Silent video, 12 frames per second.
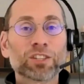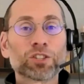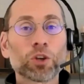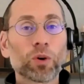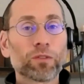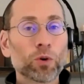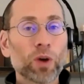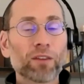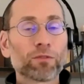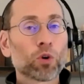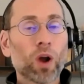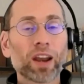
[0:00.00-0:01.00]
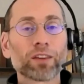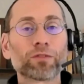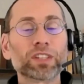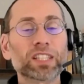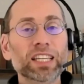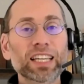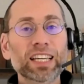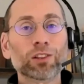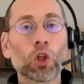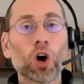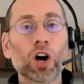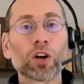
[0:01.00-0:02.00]
So if you have chronic fatigue,
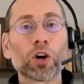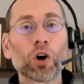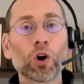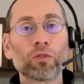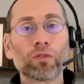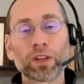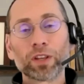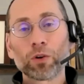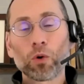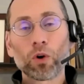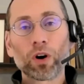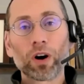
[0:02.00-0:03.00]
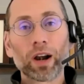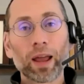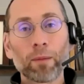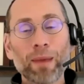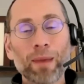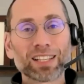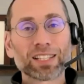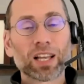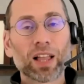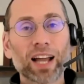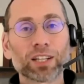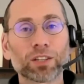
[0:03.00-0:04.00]
long COVID, or mast
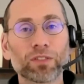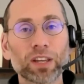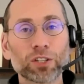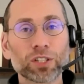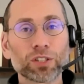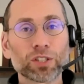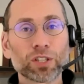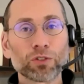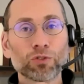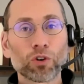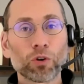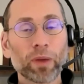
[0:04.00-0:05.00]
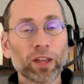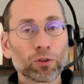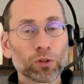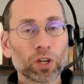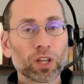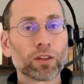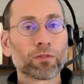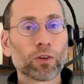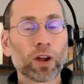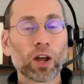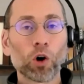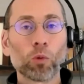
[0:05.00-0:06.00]
cell activation syndrome, and you're looking
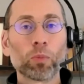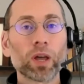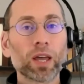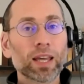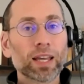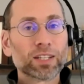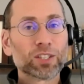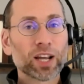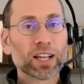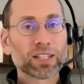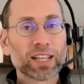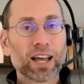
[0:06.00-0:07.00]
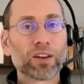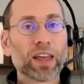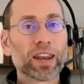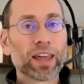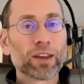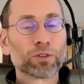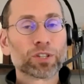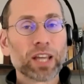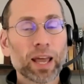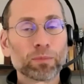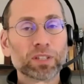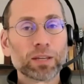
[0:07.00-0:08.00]
for help, check us out at
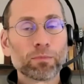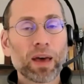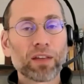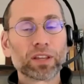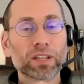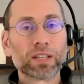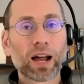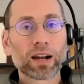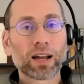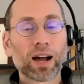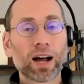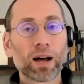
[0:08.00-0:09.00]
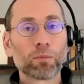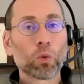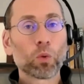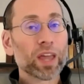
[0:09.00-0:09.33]
EnergyMDmethod.com.